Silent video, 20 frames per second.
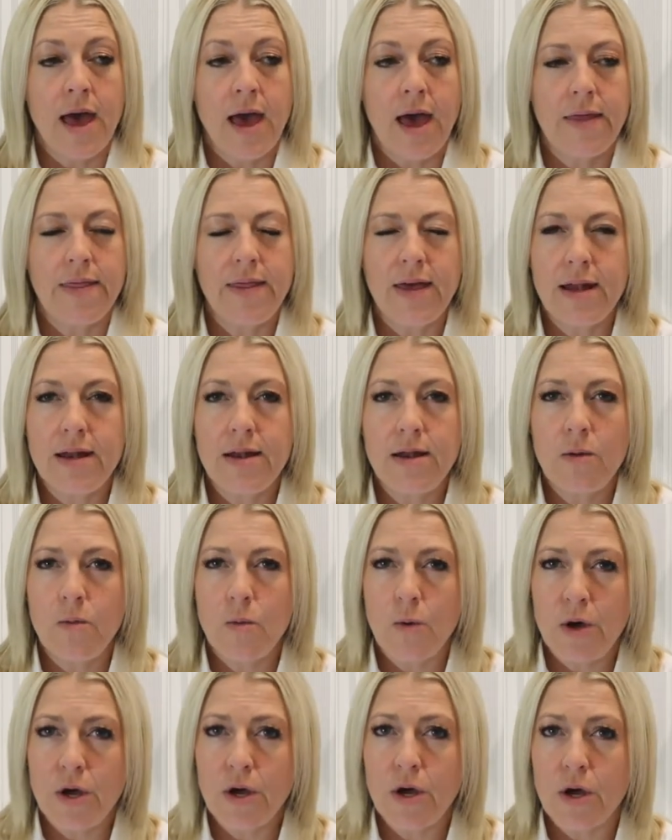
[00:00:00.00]
and then
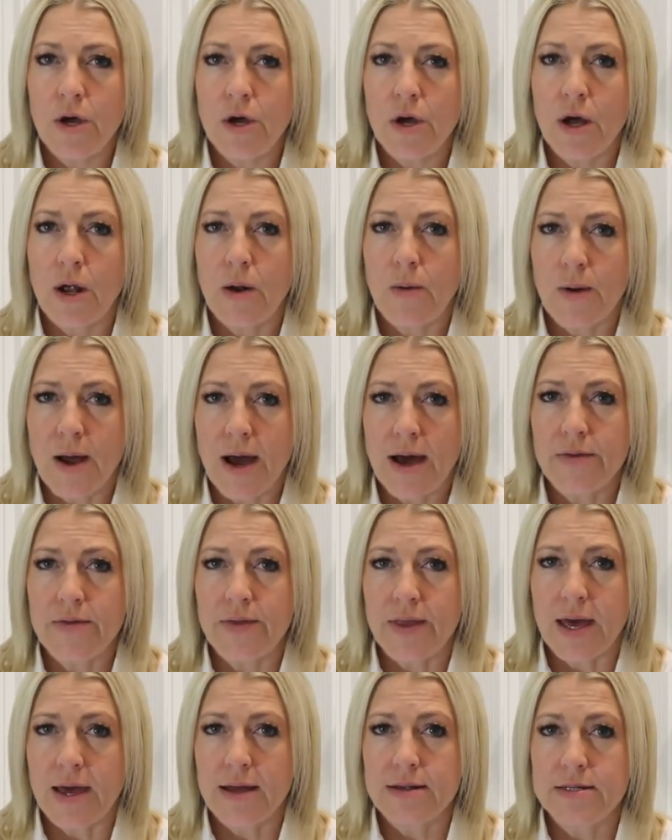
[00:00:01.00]
work around
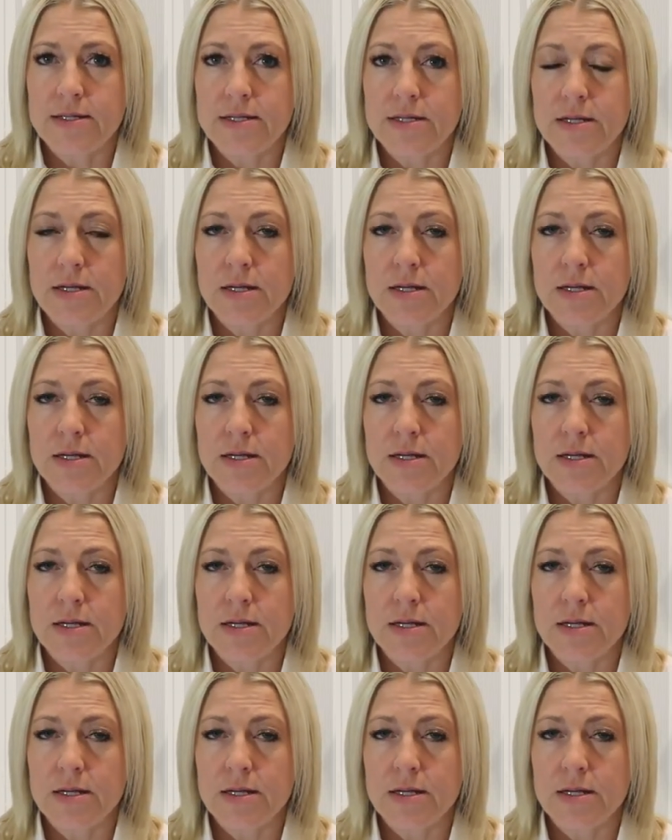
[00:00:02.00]
that.